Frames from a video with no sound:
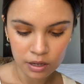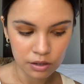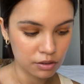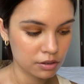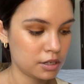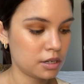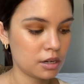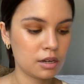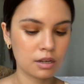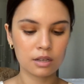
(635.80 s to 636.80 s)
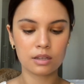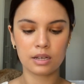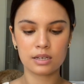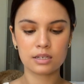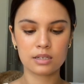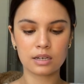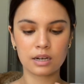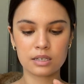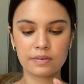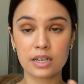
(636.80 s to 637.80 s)
use this
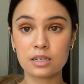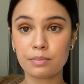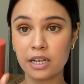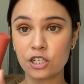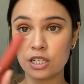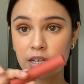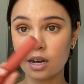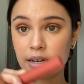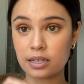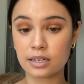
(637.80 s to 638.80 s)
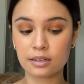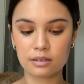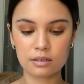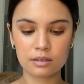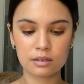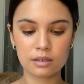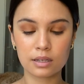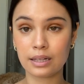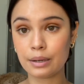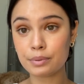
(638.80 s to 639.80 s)
Sunny's Face Peachy kinda
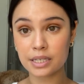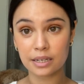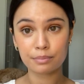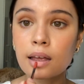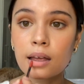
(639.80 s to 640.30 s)
lip dip.